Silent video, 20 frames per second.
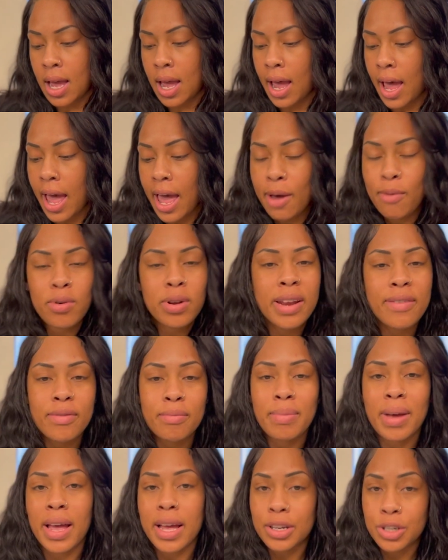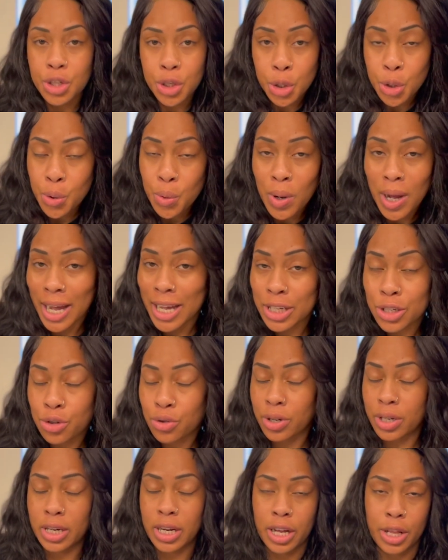I won't even buy a
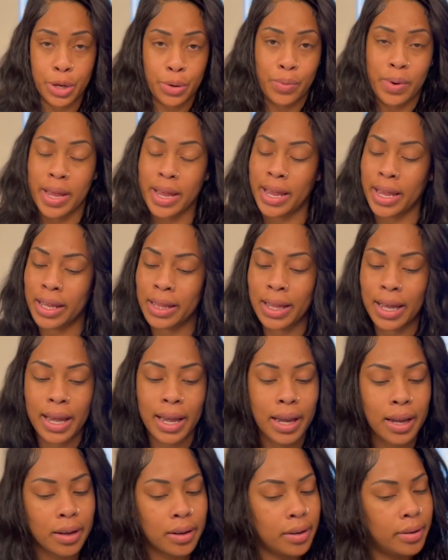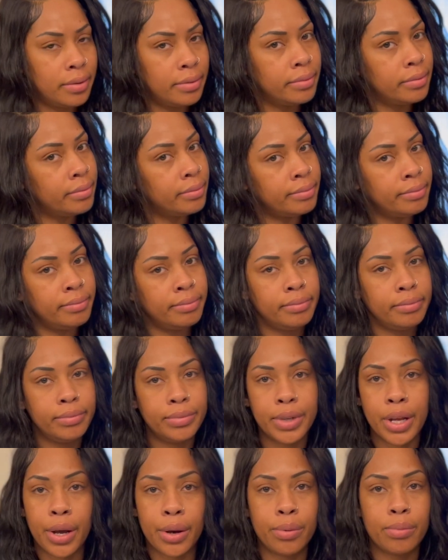$200 wig. Like,
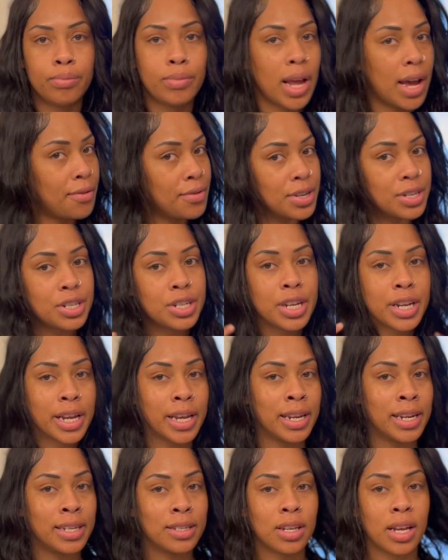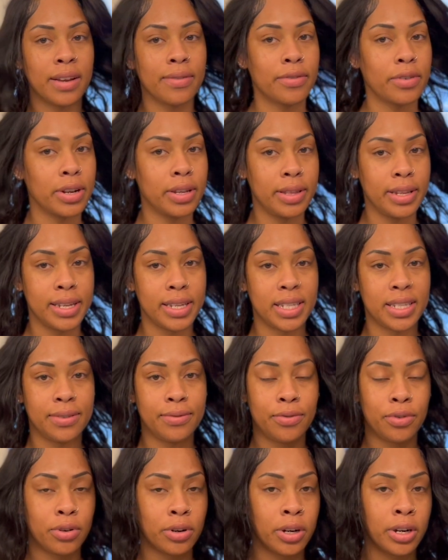No, not when she ends up offering this
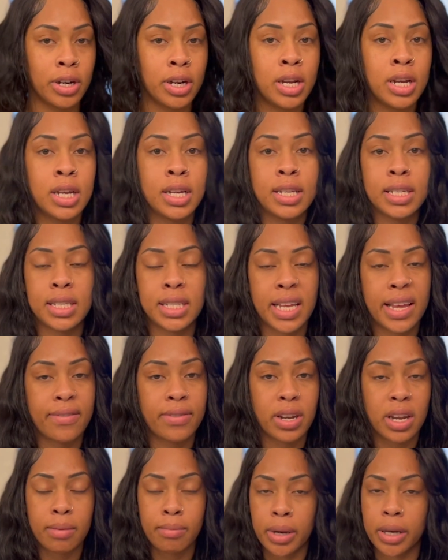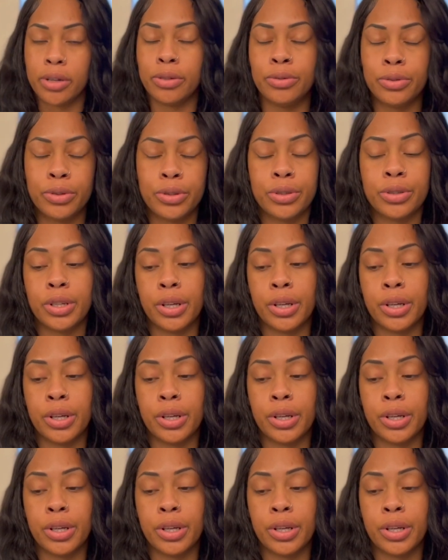for 70 bones.